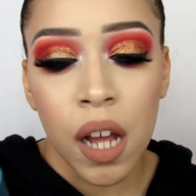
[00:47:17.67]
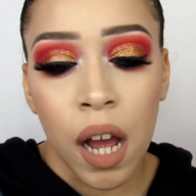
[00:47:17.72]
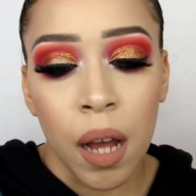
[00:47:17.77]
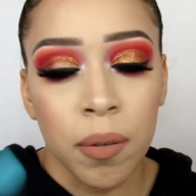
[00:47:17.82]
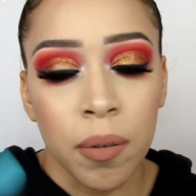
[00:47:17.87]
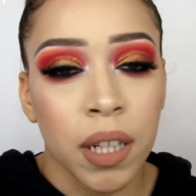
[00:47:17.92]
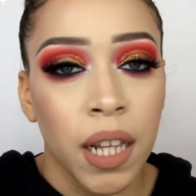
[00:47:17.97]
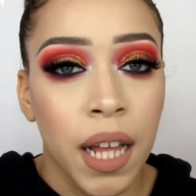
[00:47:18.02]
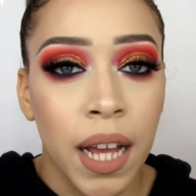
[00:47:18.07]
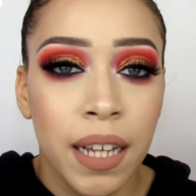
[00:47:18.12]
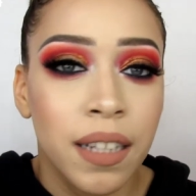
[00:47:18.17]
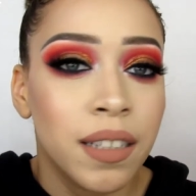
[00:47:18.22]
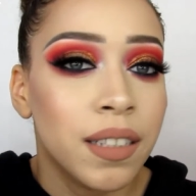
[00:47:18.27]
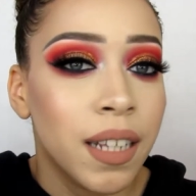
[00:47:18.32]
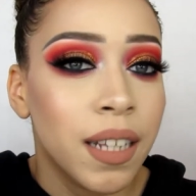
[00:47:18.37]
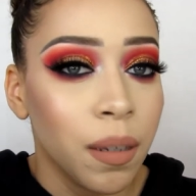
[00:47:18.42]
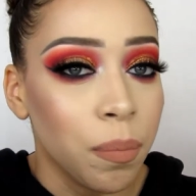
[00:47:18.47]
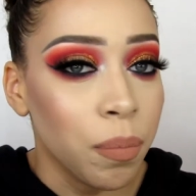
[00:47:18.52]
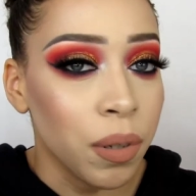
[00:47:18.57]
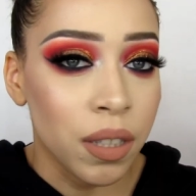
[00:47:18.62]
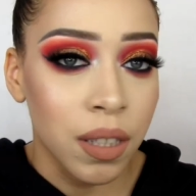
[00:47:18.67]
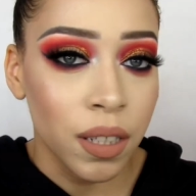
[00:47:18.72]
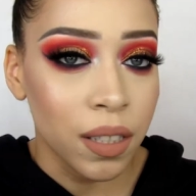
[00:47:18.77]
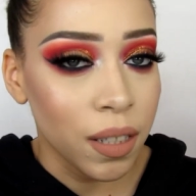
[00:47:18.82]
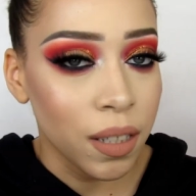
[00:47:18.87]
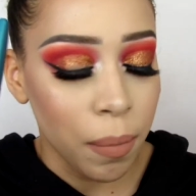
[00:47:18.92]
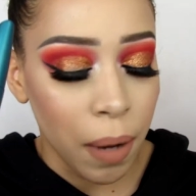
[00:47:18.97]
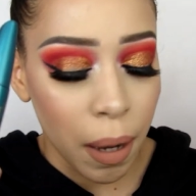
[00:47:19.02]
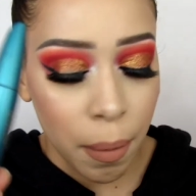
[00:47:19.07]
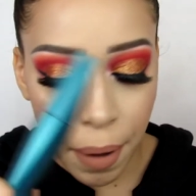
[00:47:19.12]
I'm glad they put this
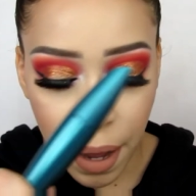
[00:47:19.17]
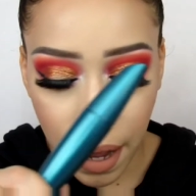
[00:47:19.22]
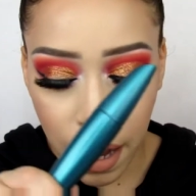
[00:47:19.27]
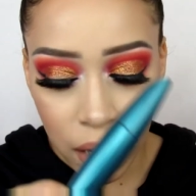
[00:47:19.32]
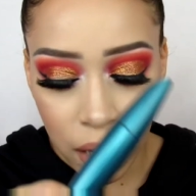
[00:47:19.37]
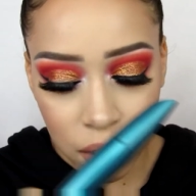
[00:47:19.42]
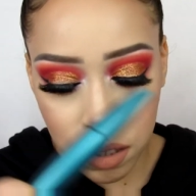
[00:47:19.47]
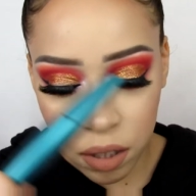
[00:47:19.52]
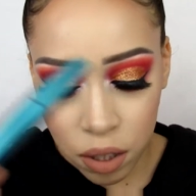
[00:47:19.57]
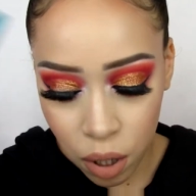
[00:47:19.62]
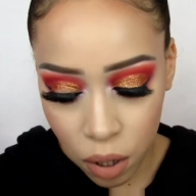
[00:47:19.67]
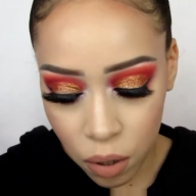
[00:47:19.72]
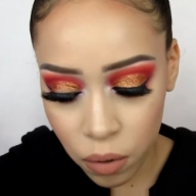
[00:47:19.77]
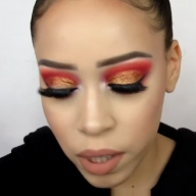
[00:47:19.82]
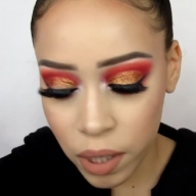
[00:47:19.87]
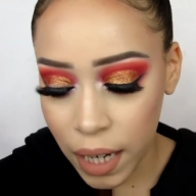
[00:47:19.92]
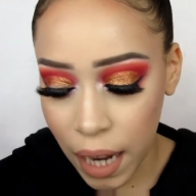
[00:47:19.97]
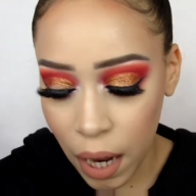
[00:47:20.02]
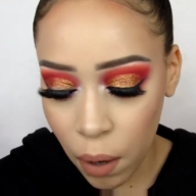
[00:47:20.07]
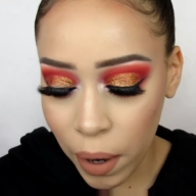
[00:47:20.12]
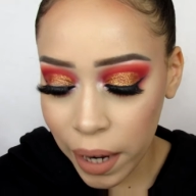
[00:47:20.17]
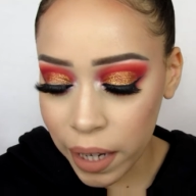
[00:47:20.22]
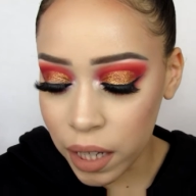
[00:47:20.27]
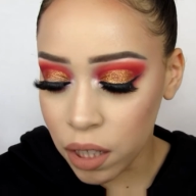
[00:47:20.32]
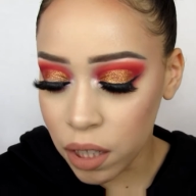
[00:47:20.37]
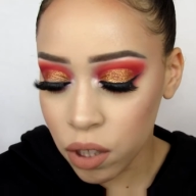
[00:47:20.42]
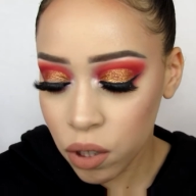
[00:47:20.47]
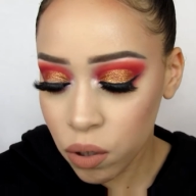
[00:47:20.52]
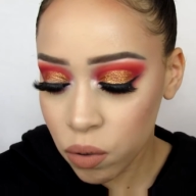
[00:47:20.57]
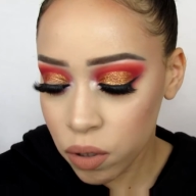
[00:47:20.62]
in my bag, so now I
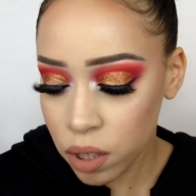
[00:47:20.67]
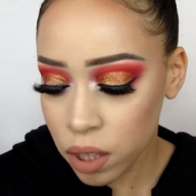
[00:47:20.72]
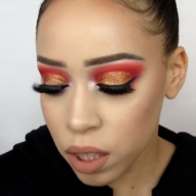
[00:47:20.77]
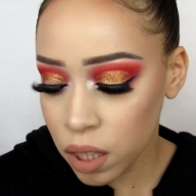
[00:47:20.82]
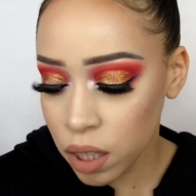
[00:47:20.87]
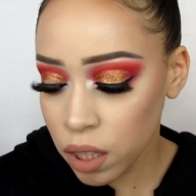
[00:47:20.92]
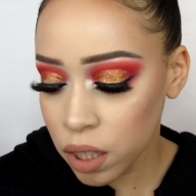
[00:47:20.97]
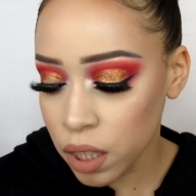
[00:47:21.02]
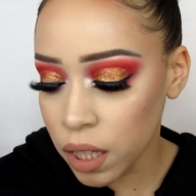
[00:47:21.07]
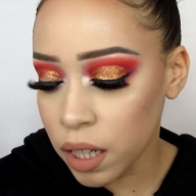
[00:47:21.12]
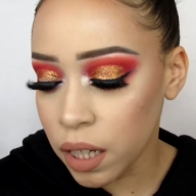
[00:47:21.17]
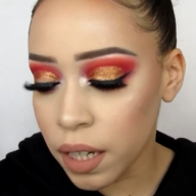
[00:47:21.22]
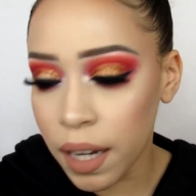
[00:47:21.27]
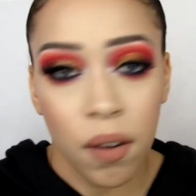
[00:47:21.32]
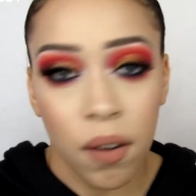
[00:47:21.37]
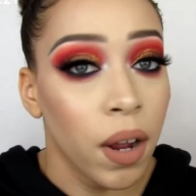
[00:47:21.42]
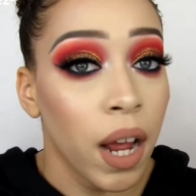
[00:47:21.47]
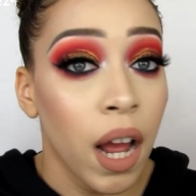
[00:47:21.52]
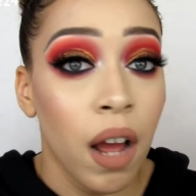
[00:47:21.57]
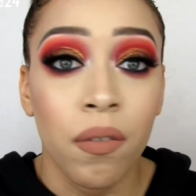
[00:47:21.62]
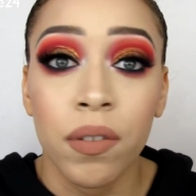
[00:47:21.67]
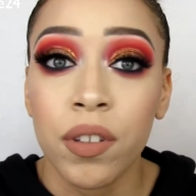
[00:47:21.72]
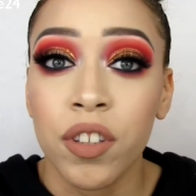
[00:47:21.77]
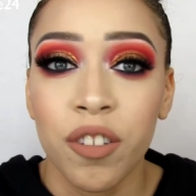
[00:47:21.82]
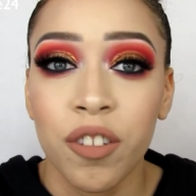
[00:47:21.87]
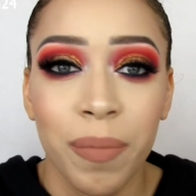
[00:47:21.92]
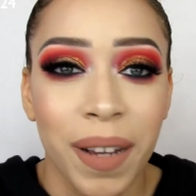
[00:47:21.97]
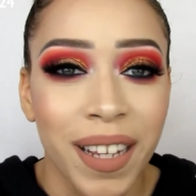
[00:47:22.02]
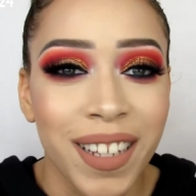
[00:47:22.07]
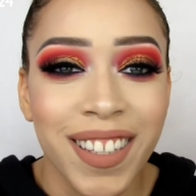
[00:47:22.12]
can use this, and now I have a
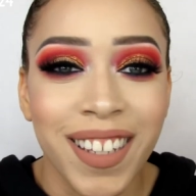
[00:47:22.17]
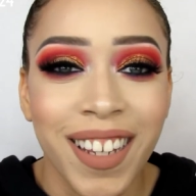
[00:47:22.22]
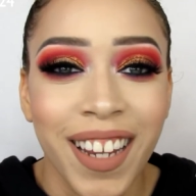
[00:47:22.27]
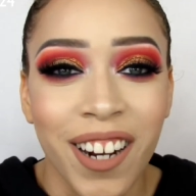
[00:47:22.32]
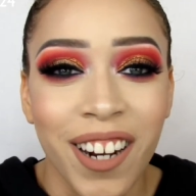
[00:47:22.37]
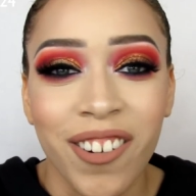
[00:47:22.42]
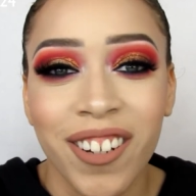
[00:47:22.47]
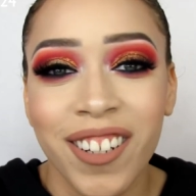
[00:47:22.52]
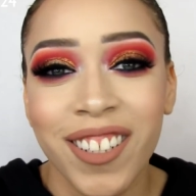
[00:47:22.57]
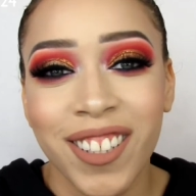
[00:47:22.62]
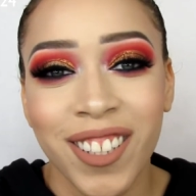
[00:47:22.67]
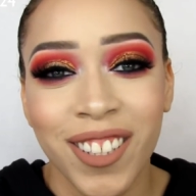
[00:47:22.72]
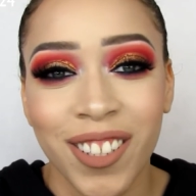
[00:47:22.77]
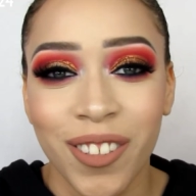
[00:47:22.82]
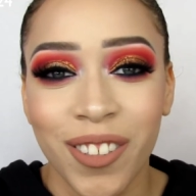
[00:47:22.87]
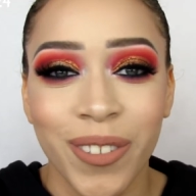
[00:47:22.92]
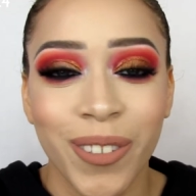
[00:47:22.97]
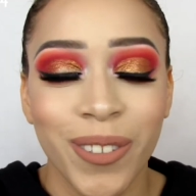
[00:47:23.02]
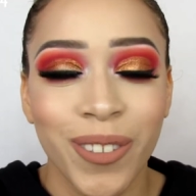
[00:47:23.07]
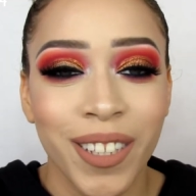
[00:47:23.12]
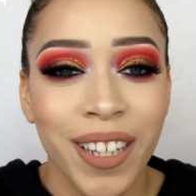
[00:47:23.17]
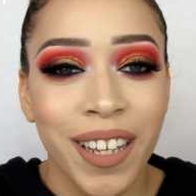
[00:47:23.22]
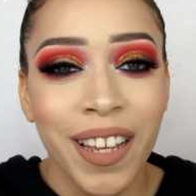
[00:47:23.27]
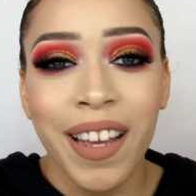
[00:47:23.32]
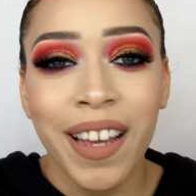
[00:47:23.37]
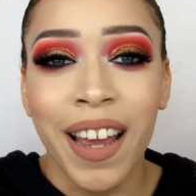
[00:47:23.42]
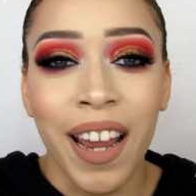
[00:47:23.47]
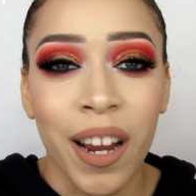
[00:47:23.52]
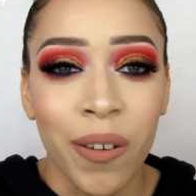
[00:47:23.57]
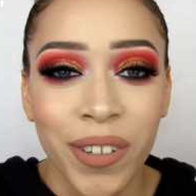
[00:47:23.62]
new mascara to use
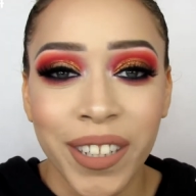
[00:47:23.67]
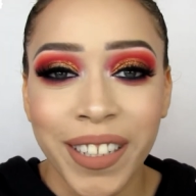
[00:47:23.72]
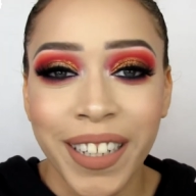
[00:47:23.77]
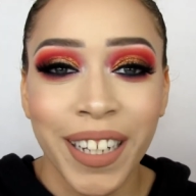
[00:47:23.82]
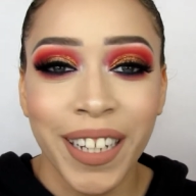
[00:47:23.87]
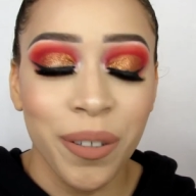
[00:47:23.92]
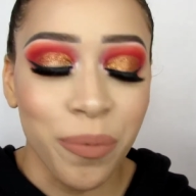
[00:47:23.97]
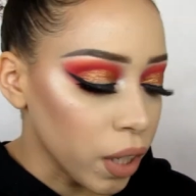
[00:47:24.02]
every day.